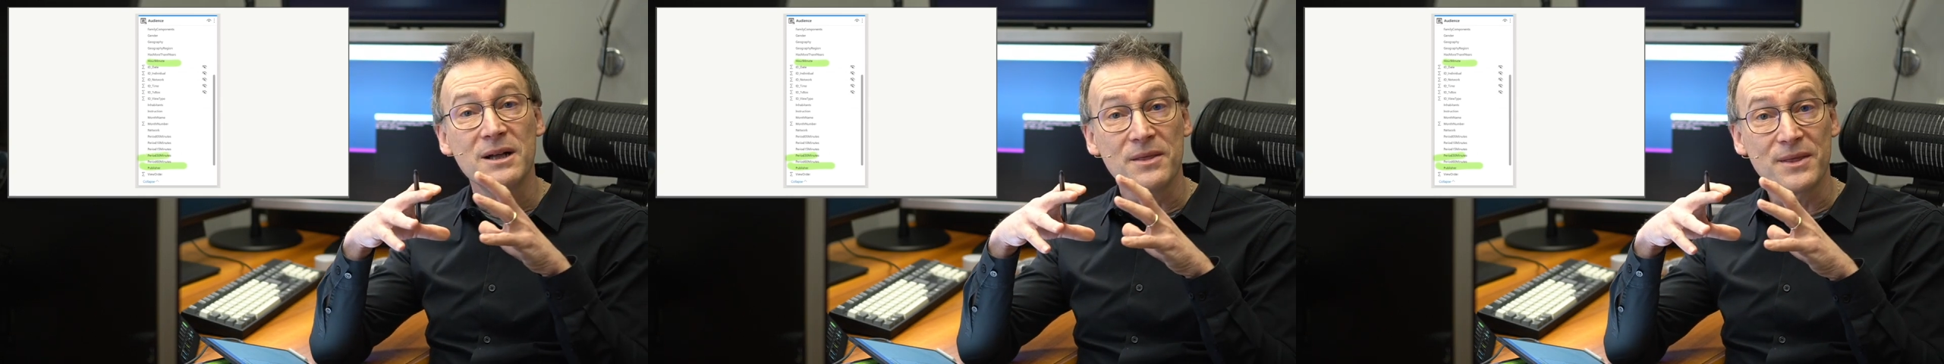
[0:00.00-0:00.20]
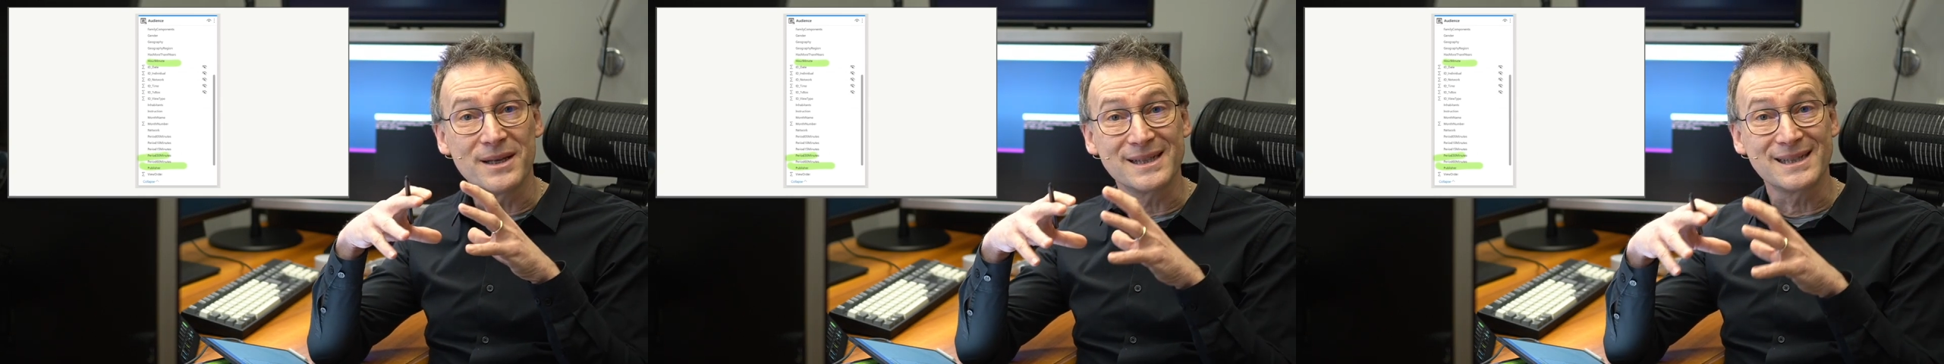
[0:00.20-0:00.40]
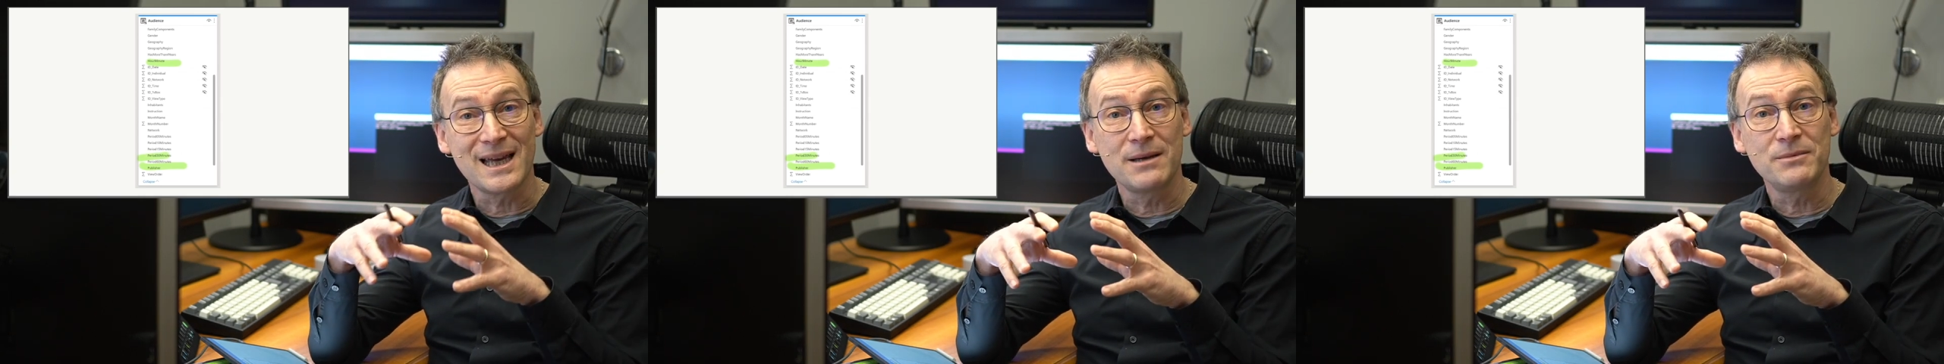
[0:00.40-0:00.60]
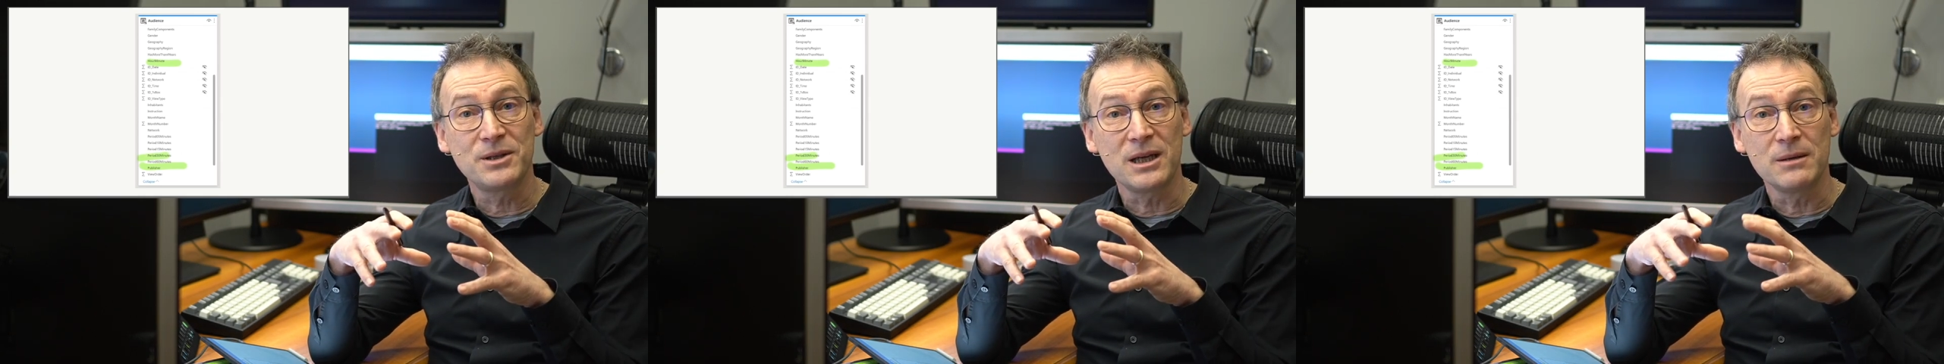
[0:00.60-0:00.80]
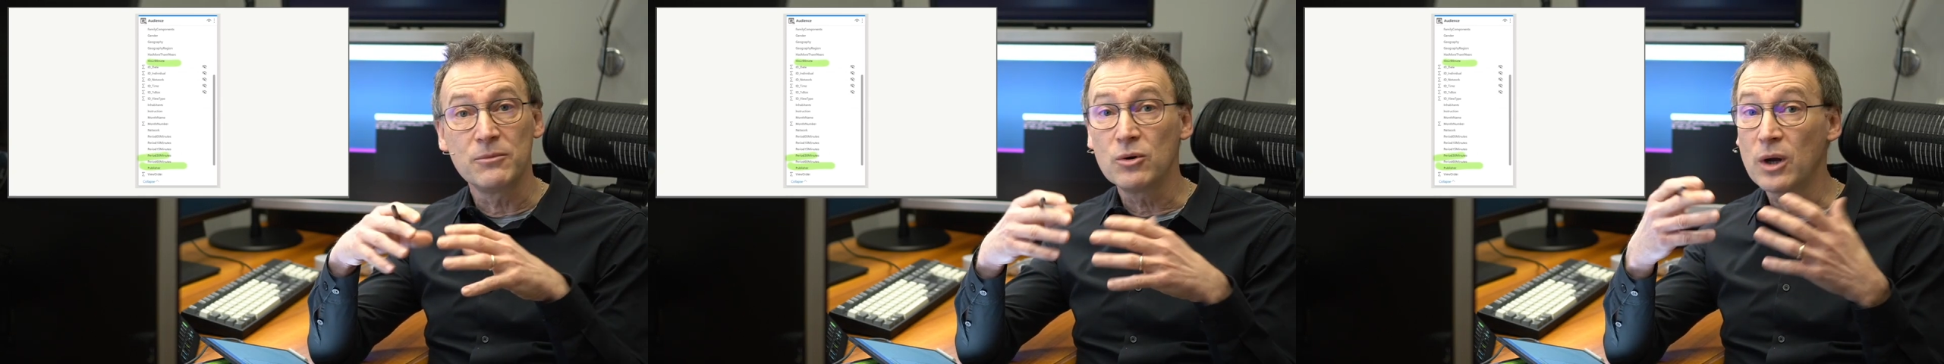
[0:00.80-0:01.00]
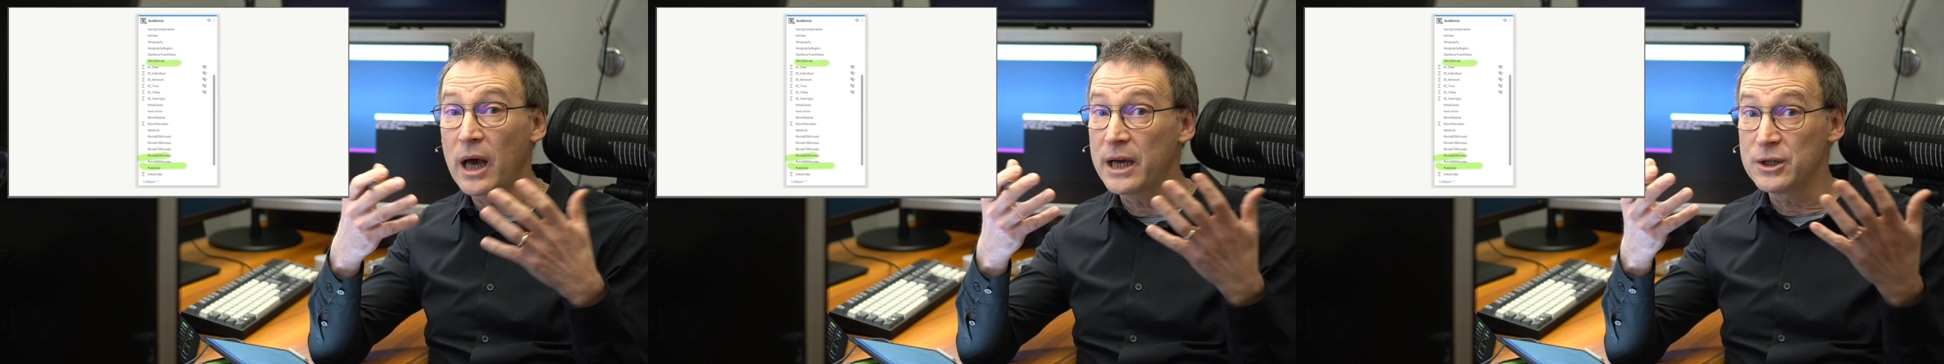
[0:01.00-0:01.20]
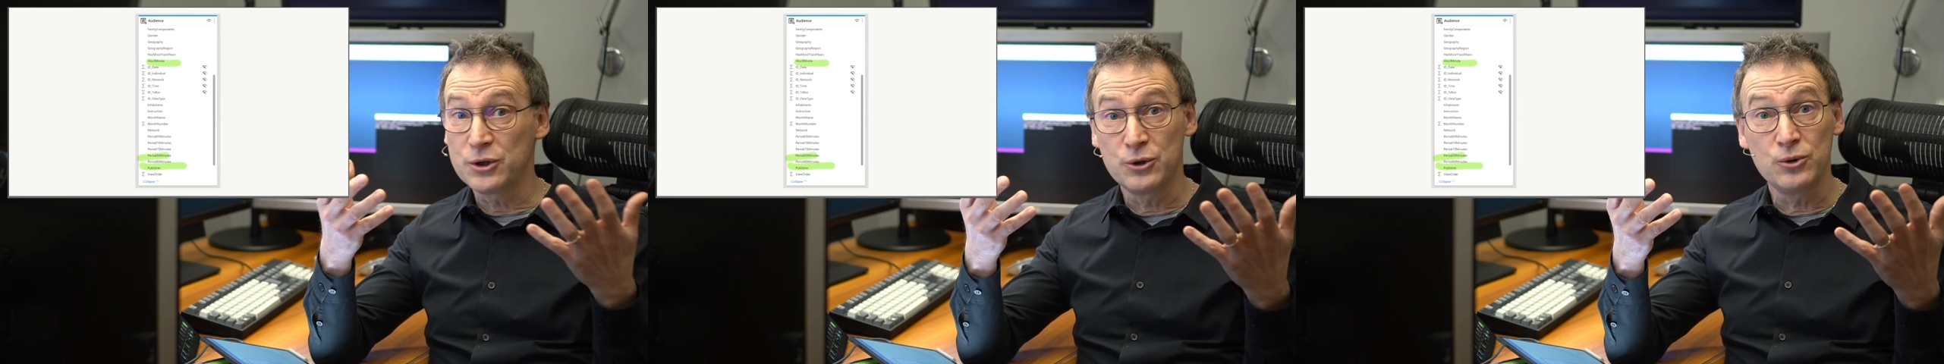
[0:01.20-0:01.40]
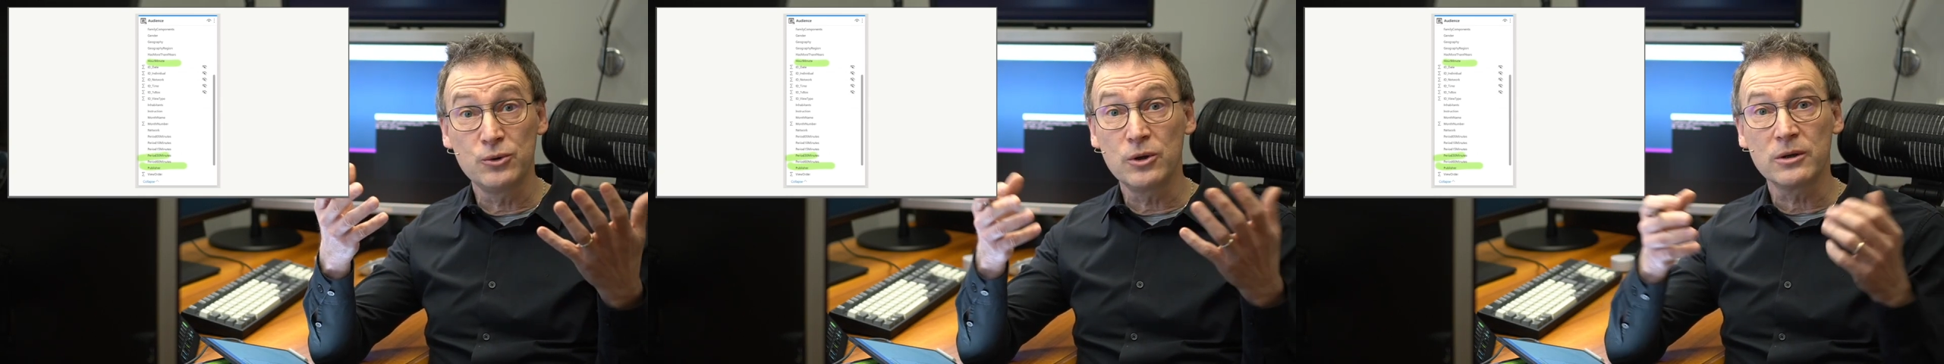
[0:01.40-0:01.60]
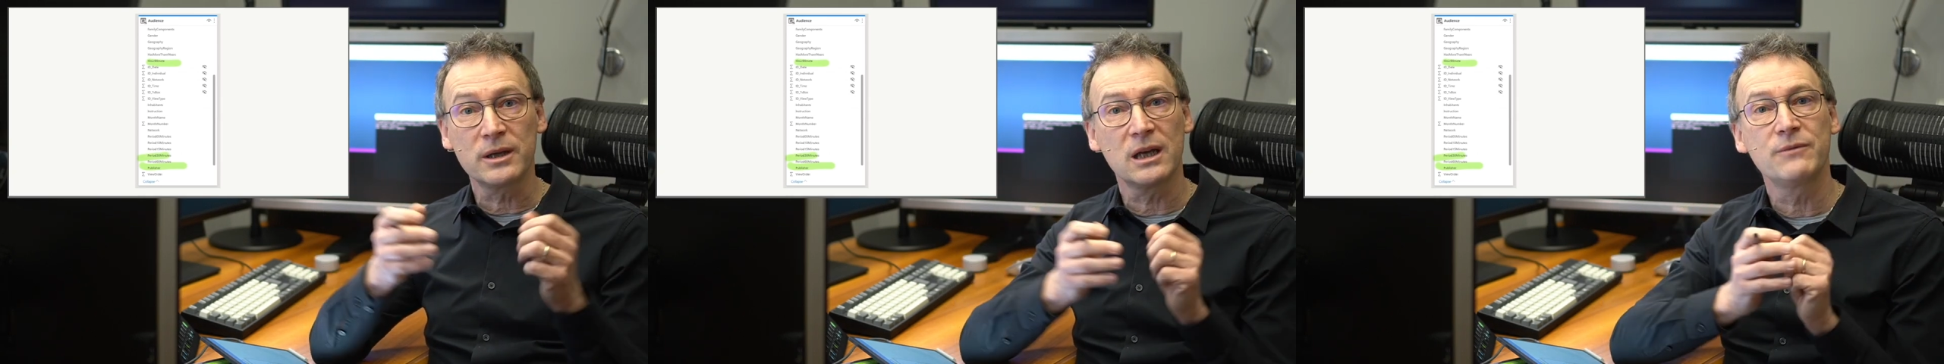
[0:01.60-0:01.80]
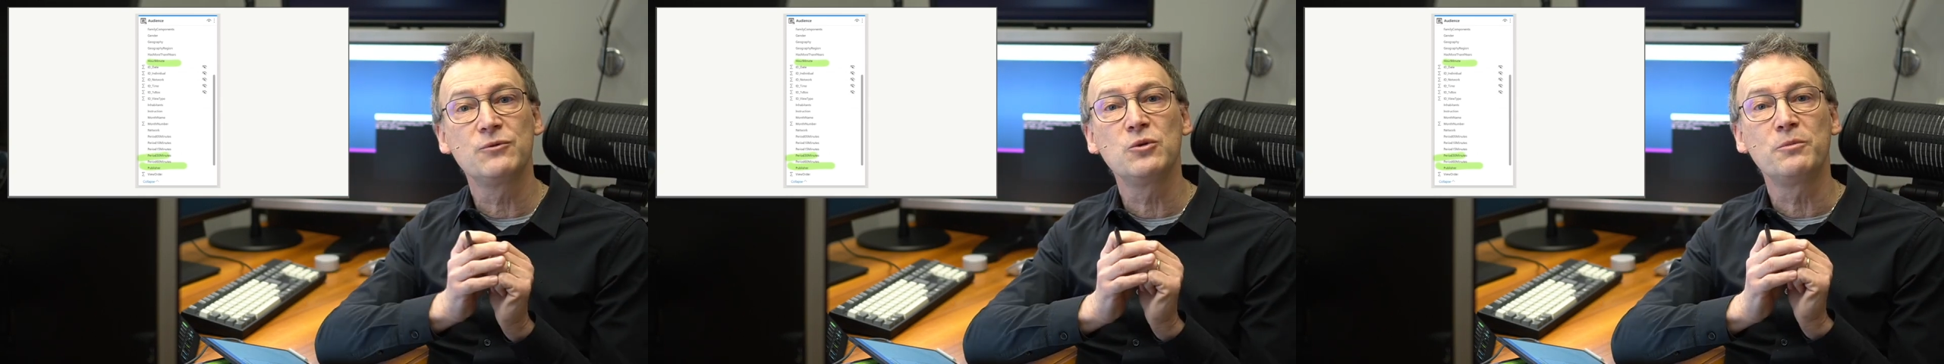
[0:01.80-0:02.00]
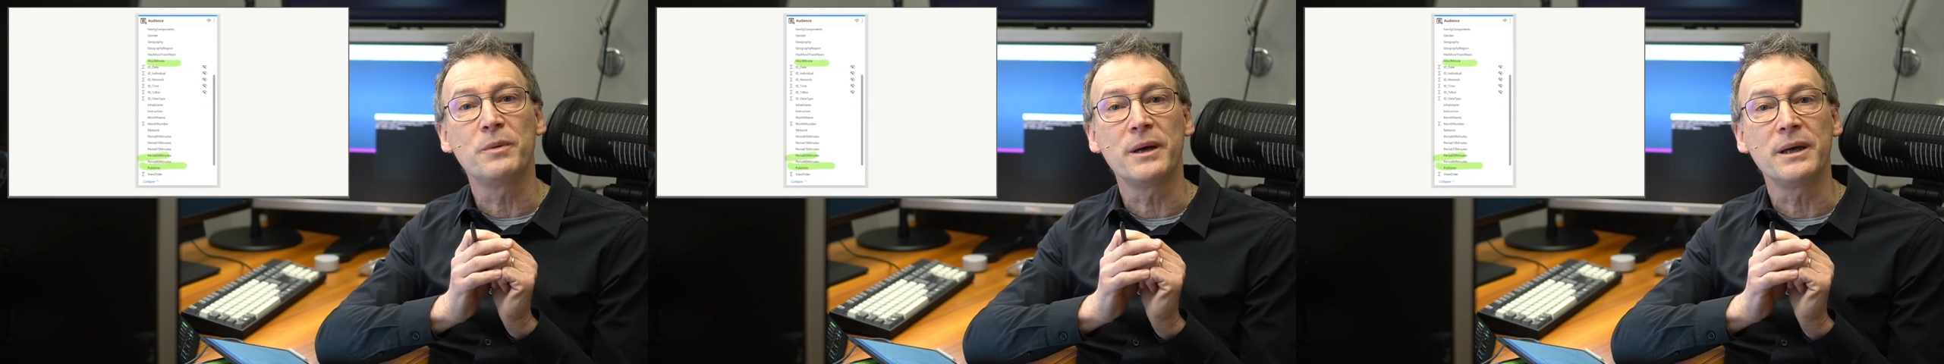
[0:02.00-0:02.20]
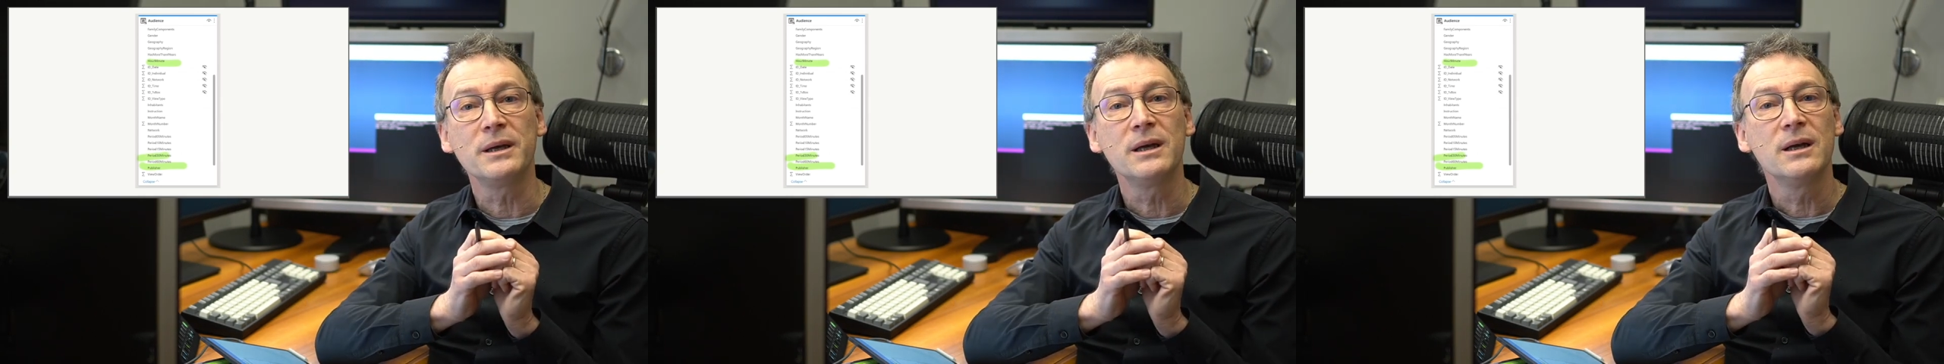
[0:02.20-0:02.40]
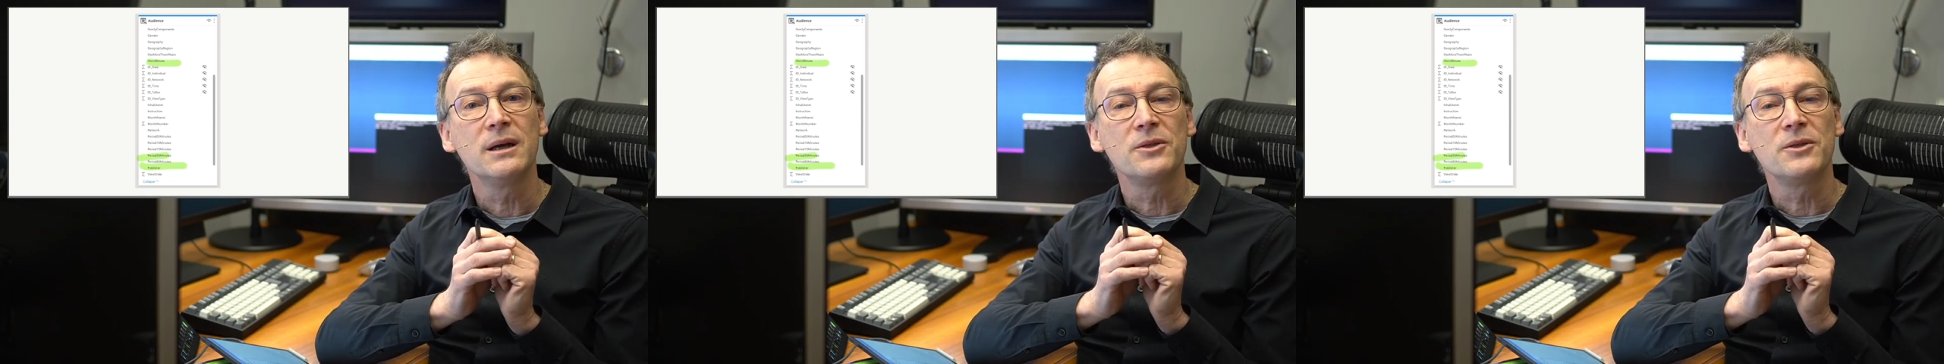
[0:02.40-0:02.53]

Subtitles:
the same table, I do not have to pay